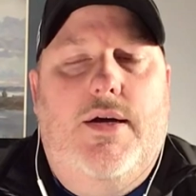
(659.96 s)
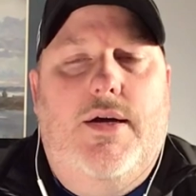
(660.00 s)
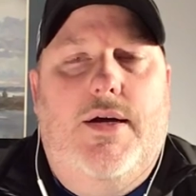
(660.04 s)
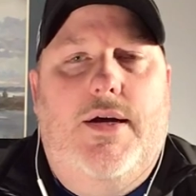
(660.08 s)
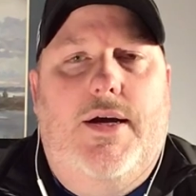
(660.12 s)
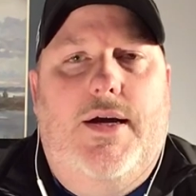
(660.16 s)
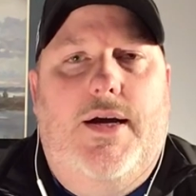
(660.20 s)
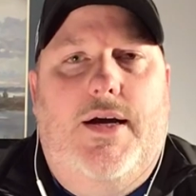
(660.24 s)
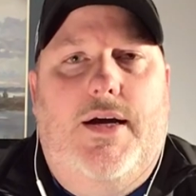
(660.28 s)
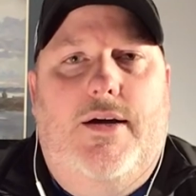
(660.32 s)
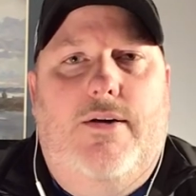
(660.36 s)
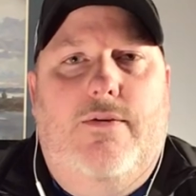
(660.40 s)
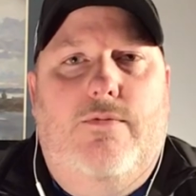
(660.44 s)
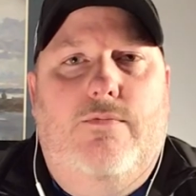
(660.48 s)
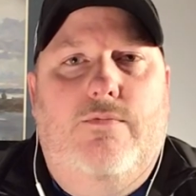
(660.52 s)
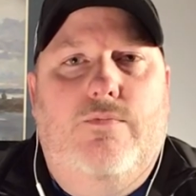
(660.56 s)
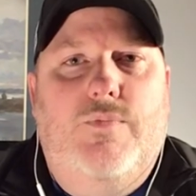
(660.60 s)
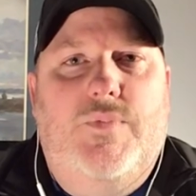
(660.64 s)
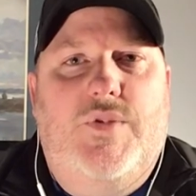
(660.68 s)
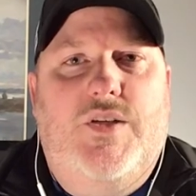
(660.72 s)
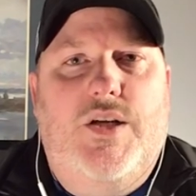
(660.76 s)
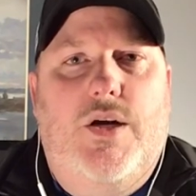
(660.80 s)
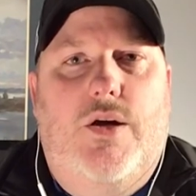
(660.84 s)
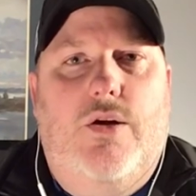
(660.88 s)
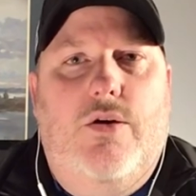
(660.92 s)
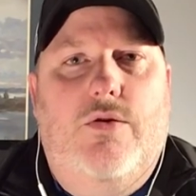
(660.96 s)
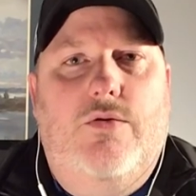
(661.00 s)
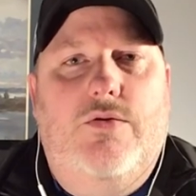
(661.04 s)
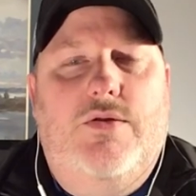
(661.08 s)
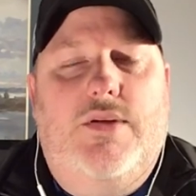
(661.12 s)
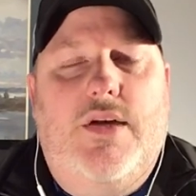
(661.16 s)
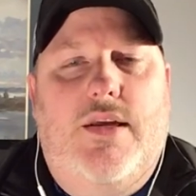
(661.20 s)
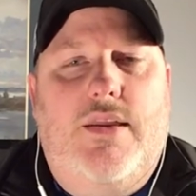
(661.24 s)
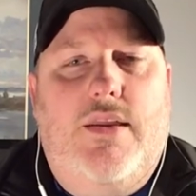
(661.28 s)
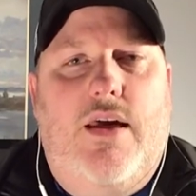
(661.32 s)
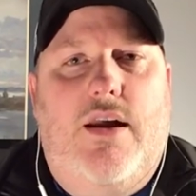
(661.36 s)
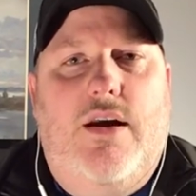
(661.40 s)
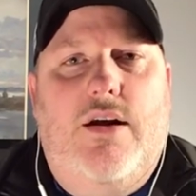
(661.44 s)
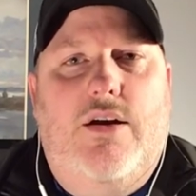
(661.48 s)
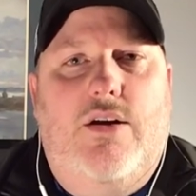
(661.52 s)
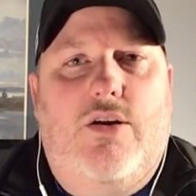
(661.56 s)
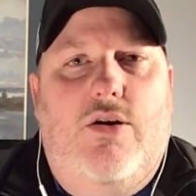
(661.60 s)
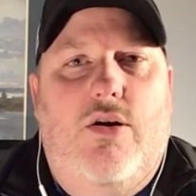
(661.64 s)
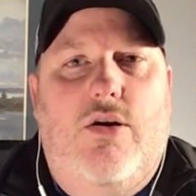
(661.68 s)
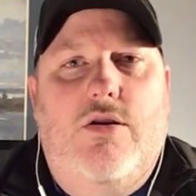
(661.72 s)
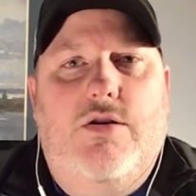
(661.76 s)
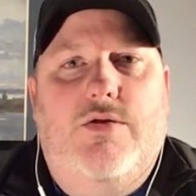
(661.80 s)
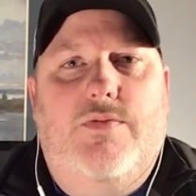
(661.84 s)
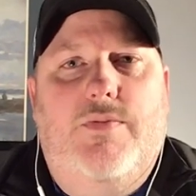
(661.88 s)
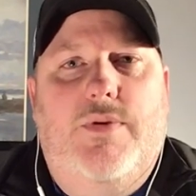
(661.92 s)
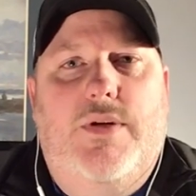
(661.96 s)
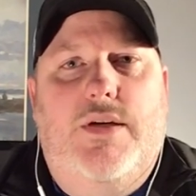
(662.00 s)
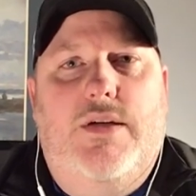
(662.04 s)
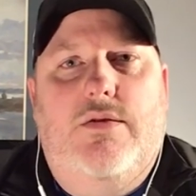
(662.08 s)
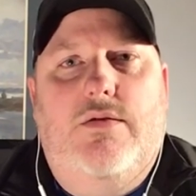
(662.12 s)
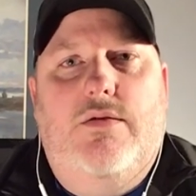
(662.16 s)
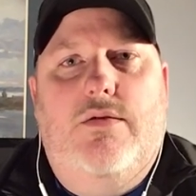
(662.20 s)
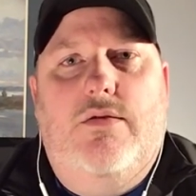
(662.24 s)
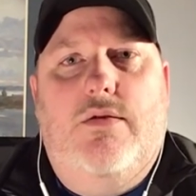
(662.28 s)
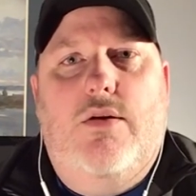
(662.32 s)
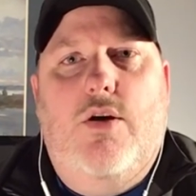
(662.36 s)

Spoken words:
So take that encouragement.